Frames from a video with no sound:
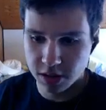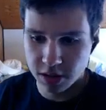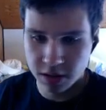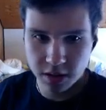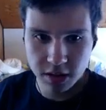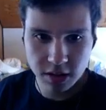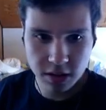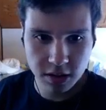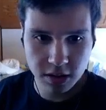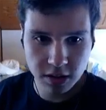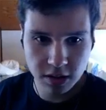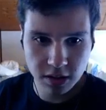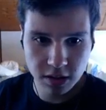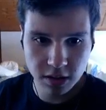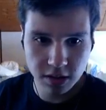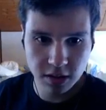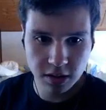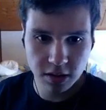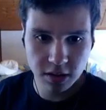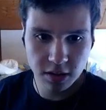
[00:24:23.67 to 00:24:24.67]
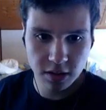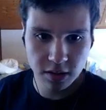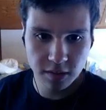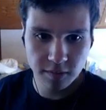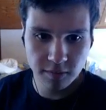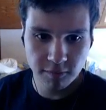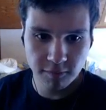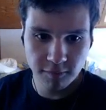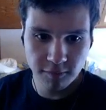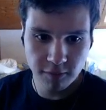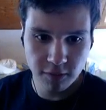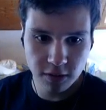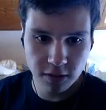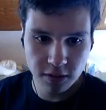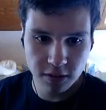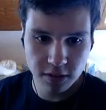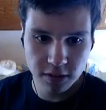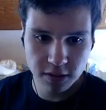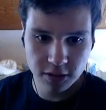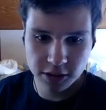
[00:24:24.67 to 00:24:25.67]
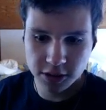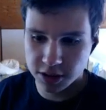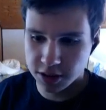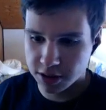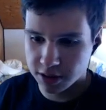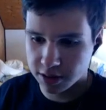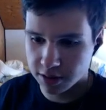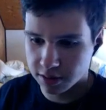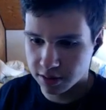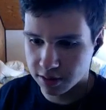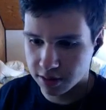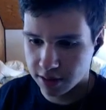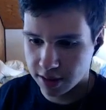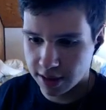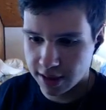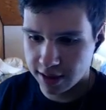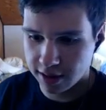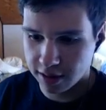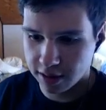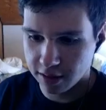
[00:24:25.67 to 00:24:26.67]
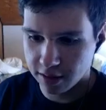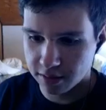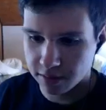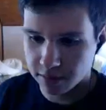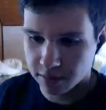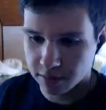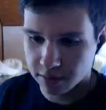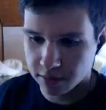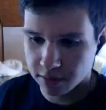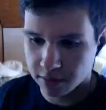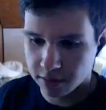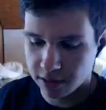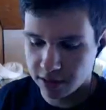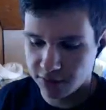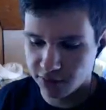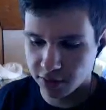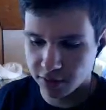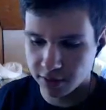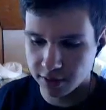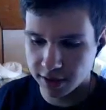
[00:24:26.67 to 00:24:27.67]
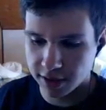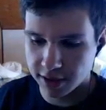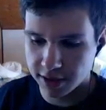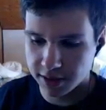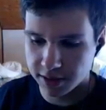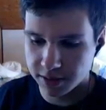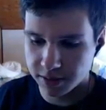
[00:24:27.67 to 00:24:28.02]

Uh, what the hell are we gonna get?